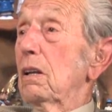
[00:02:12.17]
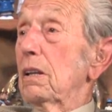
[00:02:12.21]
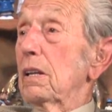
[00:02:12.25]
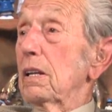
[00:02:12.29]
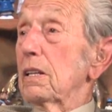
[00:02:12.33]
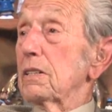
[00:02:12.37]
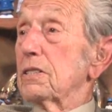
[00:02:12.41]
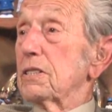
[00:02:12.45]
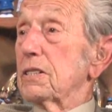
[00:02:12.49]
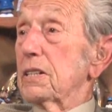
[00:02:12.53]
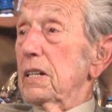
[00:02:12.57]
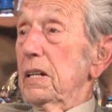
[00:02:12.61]

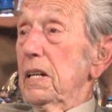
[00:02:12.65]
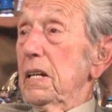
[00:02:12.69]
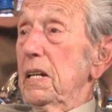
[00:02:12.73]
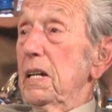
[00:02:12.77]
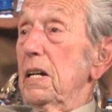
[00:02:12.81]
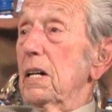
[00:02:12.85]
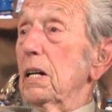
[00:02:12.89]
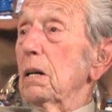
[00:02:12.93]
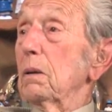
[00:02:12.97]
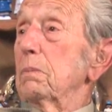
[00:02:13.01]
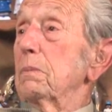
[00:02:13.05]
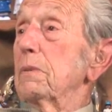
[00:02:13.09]
the
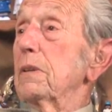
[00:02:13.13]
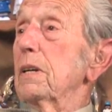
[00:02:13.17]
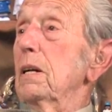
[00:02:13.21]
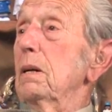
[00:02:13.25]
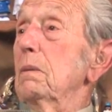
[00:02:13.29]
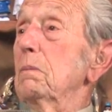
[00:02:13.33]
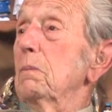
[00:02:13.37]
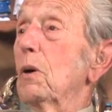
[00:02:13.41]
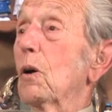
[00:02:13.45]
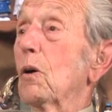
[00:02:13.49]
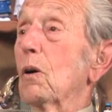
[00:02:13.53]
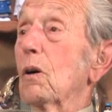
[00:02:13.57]
city helped
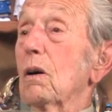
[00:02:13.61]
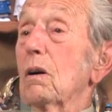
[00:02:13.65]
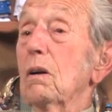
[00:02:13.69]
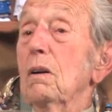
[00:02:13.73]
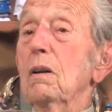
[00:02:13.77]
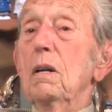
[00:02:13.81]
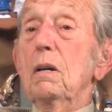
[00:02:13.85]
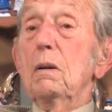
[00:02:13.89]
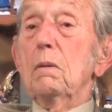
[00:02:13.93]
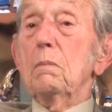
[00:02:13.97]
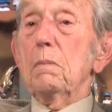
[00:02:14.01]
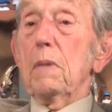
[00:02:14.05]
them, or
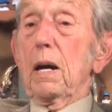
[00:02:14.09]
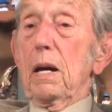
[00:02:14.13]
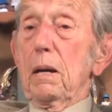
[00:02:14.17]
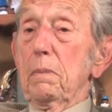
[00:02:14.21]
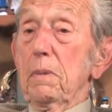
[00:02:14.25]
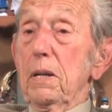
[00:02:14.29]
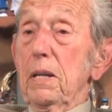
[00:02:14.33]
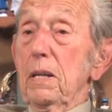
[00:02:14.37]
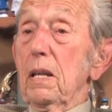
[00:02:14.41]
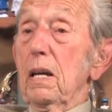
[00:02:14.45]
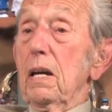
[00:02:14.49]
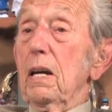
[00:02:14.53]

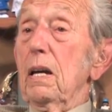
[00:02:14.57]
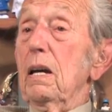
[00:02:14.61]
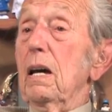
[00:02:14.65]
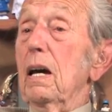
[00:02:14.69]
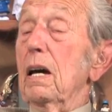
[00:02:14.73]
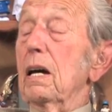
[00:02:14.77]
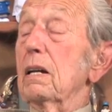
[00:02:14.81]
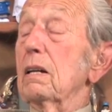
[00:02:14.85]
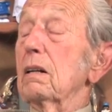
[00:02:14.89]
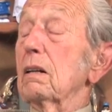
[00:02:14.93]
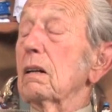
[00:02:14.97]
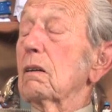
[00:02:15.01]
maybe they
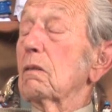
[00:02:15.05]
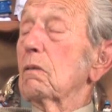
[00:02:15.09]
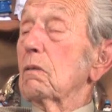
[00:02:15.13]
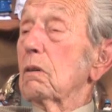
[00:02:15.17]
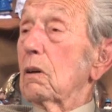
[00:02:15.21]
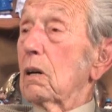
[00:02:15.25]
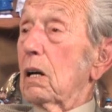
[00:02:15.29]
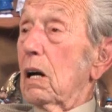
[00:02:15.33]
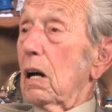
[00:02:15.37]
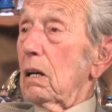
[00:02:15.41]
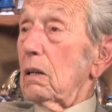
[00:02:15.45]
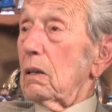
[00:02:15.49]
had to
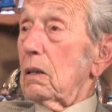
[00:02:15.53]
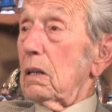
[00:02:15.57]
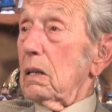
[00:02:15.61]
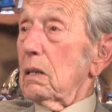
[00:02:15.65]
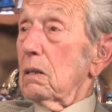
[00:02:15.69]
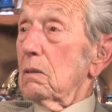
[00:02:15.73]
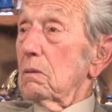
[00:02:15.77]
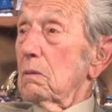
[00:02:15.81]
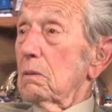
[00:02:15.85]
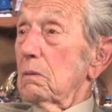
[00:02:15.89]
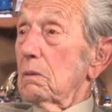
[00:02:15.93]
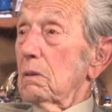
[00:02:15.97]
cut
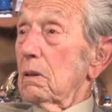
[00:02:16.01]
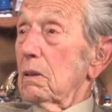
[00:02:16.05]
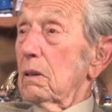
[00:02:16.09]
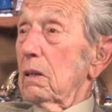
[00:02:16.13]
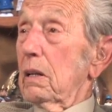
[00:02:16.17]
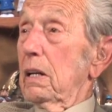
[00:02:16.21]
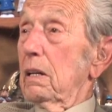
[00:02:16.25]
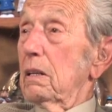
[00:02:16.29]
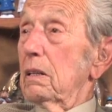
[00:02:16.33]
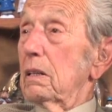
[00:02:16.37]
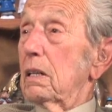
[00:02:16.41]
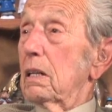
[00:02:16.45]
their
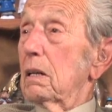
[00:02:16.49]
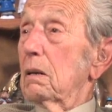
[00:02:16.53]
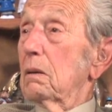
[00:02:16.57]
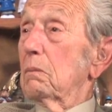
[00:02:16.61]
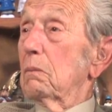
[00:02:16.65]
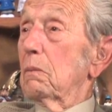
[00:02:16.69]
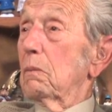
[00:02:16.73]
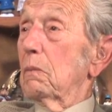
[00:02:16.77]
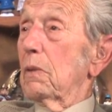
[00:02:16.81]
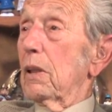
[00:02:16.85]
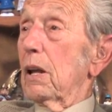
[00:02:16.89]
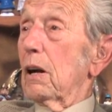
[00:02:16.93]

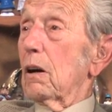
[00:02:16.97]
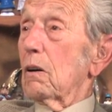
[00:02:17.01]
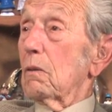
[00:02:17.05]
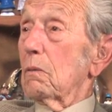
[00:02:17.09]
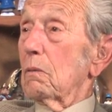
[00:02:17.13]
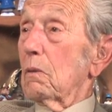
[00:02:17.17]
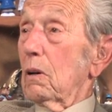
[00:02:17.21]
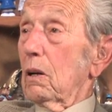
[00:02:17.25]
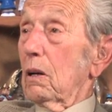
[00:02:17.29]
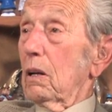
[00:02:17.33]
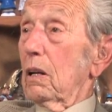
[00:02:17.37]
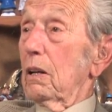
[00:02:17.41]
income, their
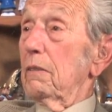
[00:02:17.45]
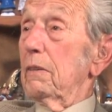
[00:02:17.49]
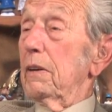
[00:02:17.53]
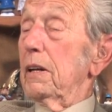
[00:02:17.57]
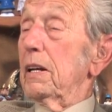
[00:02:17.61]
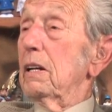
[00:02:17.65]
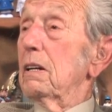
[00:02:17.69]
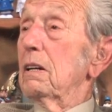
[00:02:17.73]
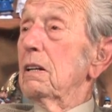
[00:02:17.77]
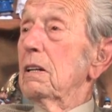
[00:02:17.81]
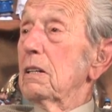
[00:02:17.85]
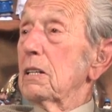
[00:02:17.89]

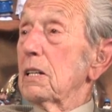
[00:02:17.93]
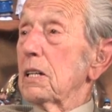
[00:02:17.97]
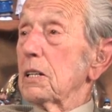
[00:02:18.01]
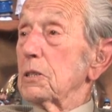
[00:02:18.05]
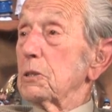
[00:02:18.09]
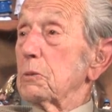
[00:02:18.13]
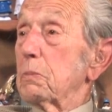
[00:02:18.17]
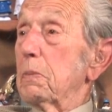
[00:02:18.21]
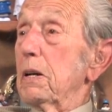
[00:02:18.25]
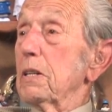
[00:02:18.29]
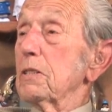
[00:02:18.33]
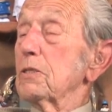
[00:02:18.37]
living
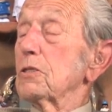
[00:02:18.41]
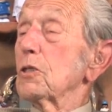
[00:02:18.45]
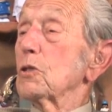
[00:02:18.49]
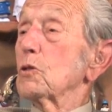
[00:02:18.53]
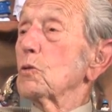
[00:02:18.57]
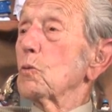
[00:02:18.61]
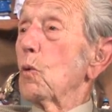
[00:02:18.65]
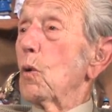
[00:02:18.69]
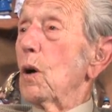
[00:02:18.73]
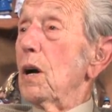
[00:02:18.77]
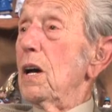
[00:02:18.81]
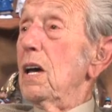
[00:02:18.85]

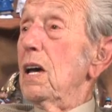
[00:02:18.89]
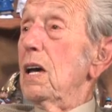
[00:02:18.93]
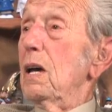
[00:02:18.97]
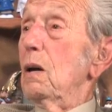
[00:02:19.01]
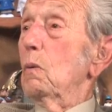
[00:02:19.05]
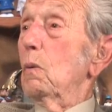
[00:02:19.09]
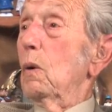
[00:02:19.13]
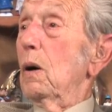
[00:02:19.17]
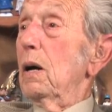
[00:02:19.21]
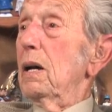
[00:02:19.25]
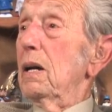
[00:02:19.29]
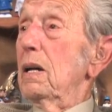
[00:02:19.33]
expenses
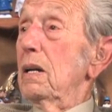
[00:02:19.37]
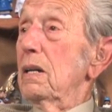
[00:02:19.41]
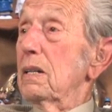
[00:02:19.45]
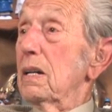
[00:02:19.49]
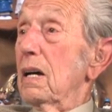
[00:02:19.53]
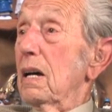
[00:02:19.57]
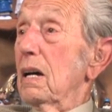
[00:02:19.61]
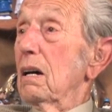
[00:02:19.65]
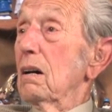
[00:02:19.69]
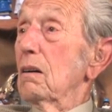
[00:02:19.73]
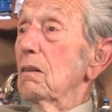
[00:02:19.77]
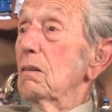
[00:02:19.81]
way
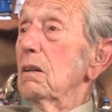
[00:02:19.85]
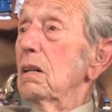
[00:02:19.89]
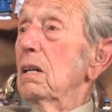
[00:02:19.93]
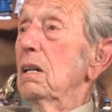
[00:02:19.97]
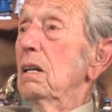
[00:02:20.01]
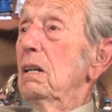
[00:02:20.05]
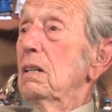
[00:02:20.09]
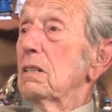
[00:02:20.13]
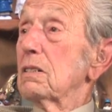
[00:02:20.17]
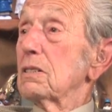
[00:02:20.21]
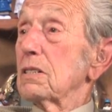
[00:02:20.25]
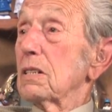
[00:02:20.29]
down.
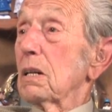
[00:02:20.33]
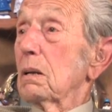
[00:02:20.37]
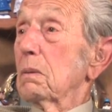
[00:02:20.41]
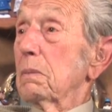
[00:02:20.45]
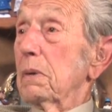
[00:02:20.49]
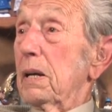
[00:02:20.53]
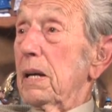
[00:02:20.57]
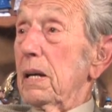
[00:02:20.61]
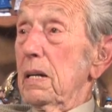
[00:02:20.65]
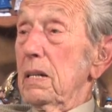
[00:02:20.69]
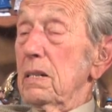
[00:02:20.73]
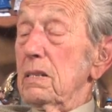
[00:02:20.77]

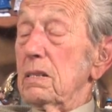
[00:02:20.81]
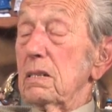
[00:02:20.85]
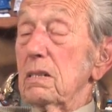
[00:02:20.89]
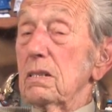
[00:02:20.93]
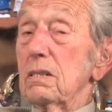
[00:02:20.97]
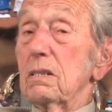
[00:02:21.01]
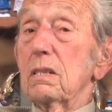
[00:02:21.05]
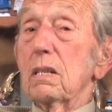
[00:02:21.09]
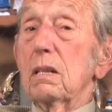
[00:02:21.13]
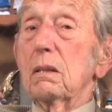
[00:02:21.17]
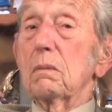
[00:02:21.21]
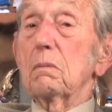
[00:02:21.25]
Some
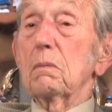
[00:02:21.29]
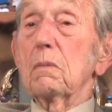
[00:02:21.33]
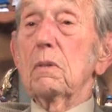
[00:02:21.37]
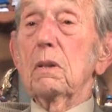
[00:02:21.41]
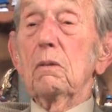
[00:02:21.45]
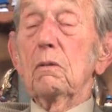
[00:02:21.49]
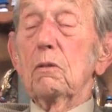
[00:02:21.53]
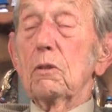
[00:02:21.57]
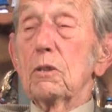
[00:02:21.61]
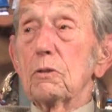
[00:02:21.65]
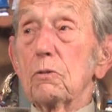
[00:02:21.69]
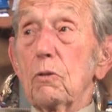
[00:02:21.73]
cases that
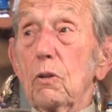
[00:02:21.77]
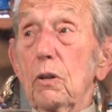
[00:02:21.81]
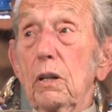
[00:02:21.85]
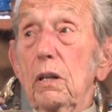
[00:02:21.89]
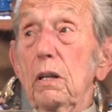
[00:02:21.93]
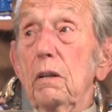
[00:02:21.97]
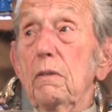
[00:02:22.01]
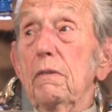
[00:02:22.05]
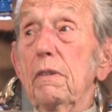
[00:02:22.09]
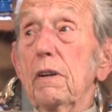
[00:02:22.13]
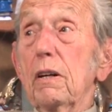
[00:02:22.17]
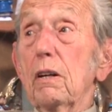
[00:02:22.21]
was
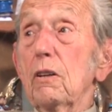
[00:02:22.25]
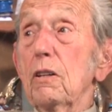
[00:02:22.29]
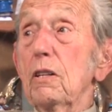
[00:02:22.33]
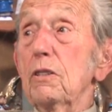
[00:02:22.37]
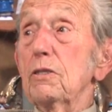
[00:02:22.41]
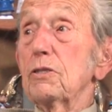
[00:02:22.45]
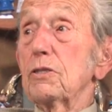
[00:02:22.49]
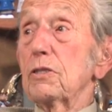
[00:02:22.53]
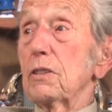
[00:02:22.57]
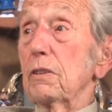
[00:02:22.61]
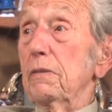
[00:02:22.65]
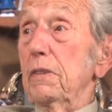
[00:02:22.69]
really
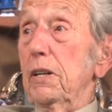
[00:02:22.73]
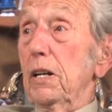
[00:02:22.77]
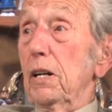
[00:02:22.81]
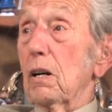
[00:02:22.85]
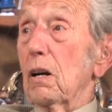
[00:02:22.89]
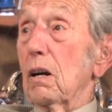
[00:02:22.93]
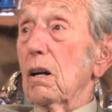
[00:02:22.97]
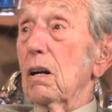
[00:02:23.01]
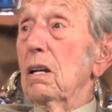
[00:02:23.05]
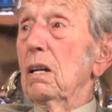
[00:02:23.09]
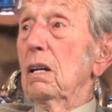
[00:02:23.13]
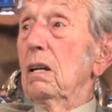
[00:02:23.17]
very
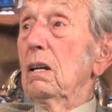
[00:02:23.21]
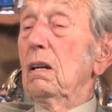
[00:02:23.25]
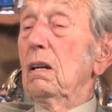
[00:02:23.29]
severe.